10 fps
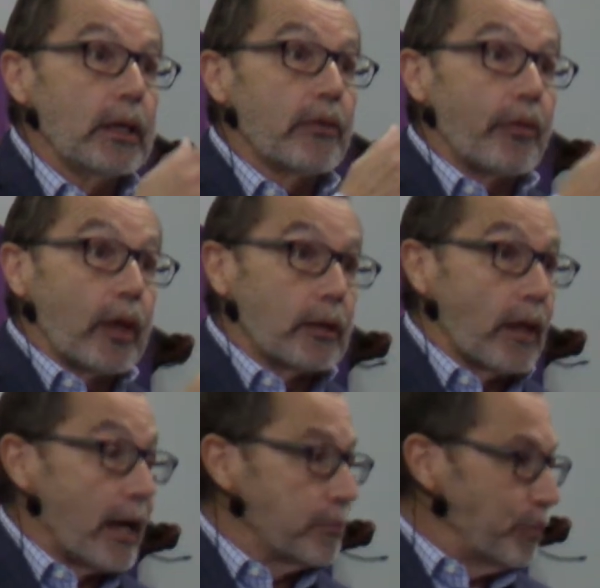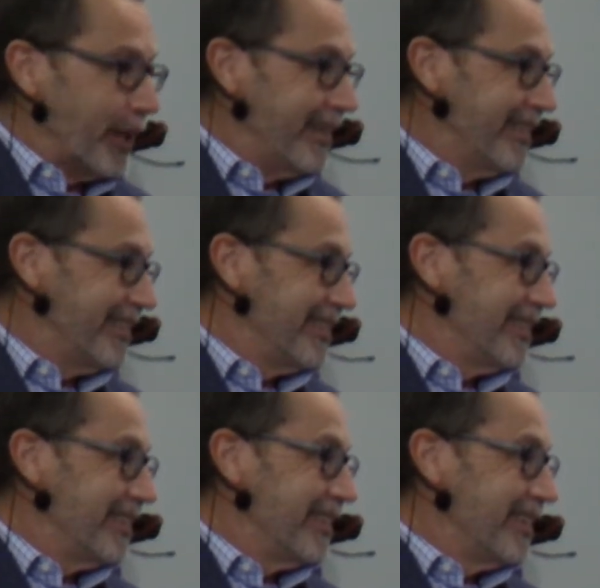and think like me
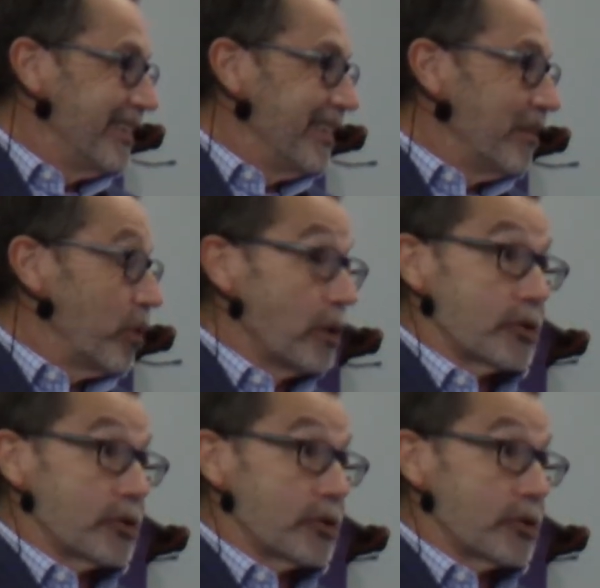but